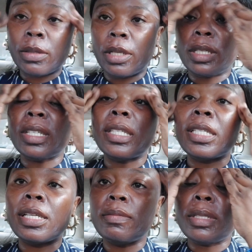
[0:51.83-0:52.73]
because it
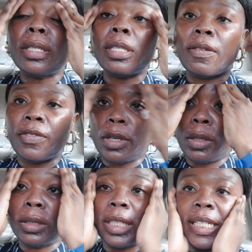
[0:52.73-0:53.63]
seems
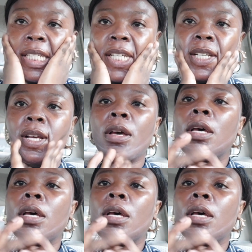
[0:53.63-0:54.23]
difficult getting